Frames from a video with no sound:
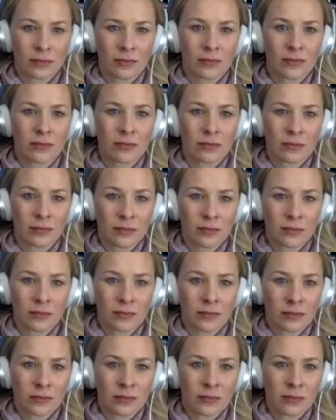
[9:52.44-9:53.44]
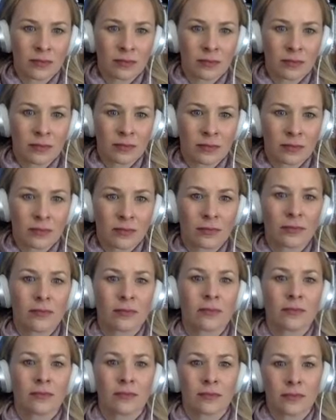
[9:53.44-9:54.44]

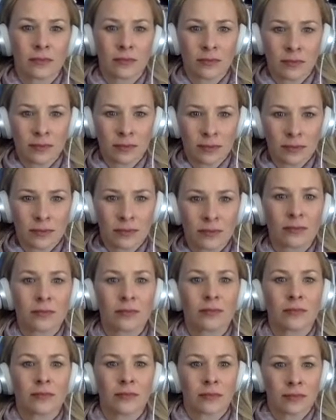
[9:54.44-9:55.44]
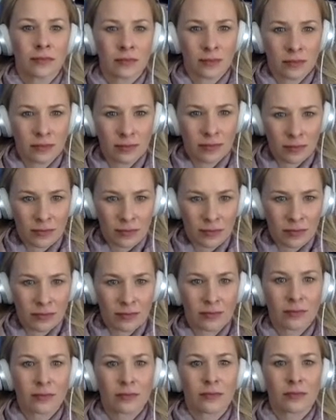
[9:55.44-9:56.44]

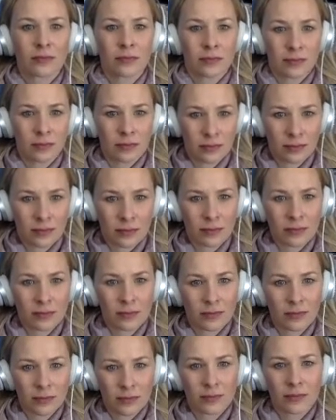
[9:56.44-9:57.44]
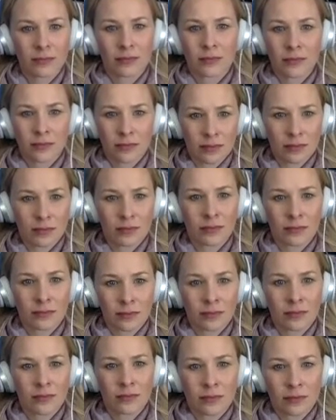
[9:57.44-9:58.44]

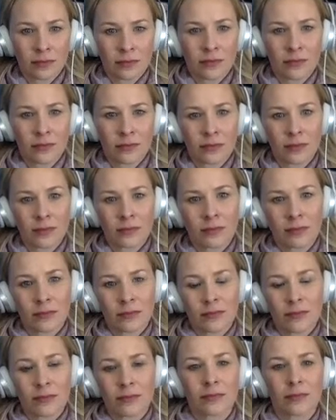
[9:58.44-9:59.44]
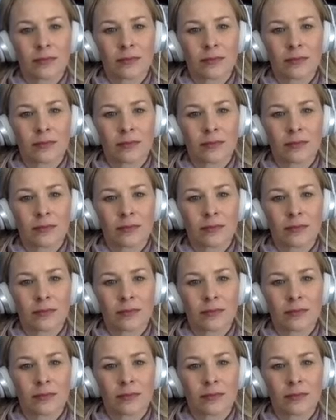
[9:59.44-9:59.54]
(silent)